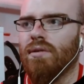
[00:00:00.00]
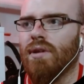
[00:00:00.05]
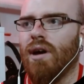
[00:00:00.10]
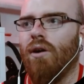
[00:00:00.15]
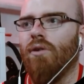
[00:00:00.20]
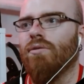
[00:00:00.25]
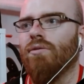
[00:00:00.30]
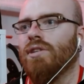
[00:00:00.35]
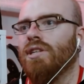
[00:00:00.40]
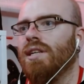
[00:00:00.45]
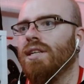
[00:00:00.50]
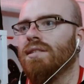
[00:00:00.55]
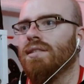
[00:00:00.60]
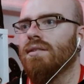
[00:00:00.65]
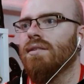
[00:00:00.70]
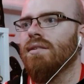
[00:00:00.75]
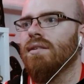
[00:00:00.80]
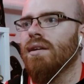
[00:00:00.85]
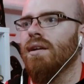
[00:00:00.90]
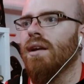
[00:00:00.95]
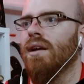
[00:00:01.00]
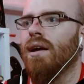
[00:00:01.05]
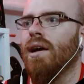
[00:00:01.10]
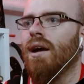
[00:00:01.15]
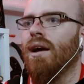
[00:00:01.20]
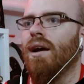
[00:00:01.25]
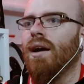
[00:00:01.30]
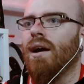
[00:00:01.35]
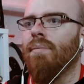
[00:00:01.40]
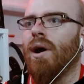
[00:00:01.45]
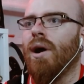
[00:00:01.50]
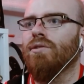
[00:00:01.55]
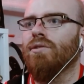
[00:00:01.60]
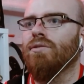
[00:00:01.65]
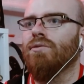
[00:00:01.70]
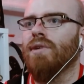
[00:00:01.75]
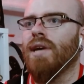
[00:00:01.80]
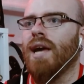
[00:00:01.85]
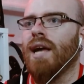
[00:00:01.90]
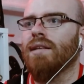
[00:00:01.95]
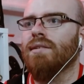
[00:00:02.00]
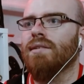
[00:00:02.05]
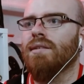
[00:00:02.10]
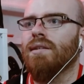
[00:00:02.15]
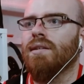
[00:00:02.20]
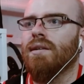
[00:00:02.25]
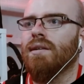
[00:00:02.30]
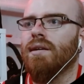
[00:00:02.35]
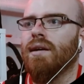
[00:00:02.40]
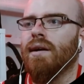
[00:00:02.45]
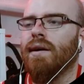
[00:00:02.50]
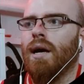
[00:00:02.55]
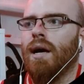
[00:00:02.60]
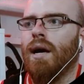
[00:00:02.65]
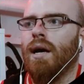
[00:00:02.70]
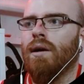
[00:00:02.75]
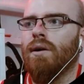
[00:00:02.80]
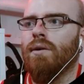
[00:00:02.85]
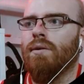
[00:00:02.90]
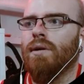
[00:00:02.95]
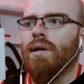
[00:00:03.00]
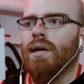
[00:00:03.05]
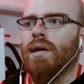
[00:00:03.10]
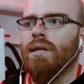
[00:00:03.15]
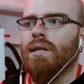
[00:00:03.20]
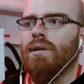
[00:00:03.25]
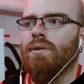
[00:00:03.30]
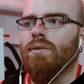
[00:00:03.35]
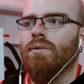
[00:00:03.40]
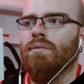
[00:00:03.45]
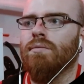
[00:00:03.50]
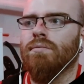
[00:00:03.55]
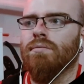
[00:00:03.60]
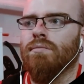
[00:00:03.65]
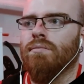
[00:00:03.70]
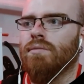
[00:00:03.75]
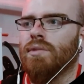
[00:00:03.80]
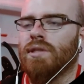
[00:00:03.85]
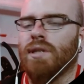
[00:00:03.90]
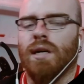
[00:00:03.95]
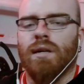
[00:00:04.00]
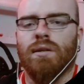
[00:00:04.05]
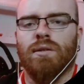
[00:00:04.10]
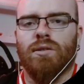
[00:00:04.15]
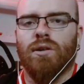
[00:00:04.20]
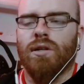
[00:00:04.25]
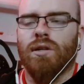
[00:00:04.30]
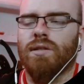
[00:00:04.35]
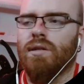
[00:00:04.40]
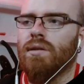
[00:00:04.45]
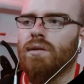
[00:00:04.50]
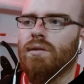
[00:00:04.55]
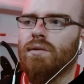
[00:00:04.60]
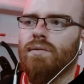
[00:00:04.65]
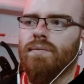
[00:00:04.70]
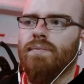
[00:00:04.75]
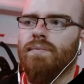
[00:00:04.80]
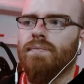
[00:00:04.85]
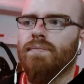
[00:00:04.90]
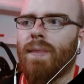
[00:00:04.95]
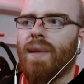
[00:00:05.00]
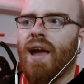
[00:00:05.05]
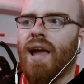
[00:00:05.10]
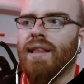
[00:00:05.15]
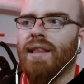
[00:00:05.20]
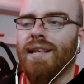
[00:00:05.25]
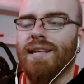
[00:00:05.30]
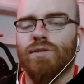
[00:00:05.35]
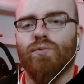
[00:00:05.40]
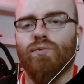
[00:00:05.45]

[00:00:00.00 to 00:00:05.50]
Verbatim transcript: Now she's about to get, I don't know, a new son, daughter, in